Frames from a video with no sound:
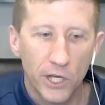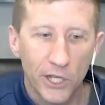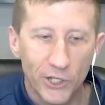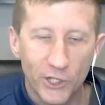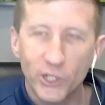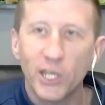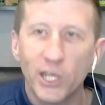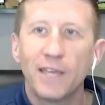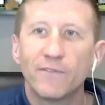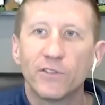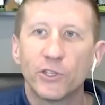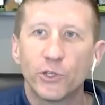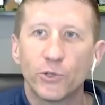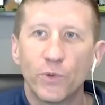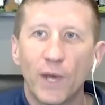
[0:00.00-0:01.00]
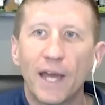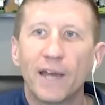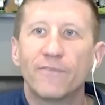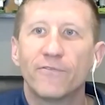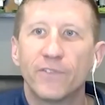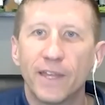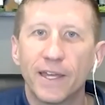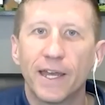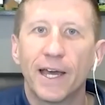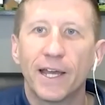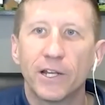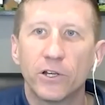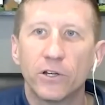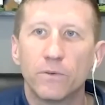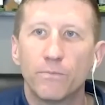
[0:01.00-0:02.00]
achieve and strive for that
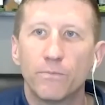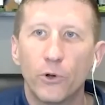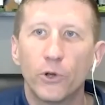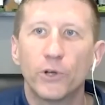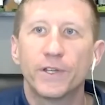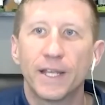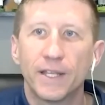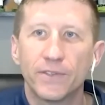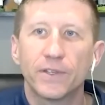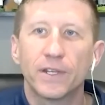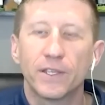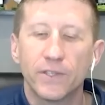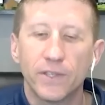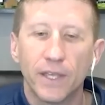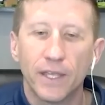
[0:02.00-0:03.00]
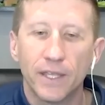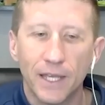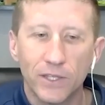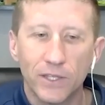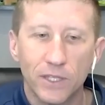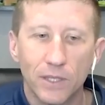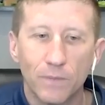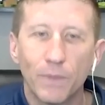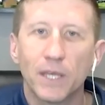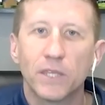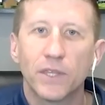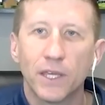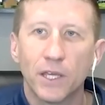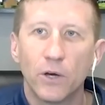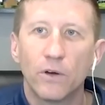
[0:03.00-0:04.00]
higher port density. So I think that's the
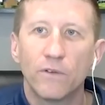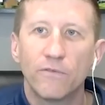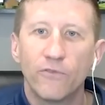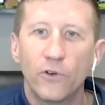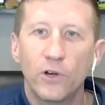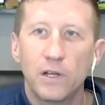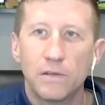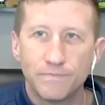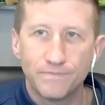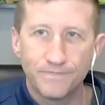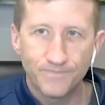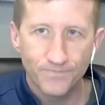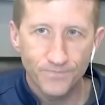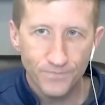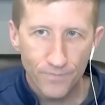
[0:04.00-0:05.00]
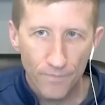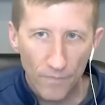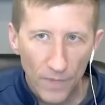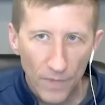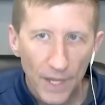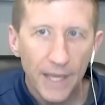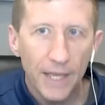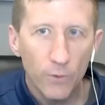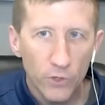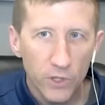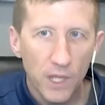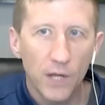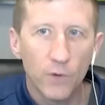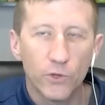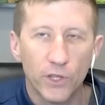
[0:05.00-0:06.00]
big thing going for it.
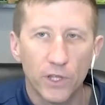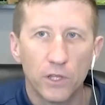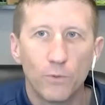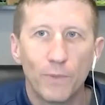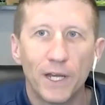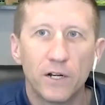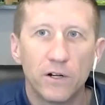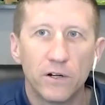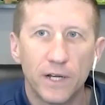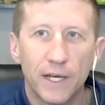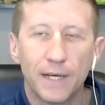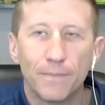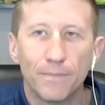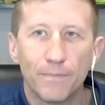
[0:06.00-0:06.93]
Along with a little better,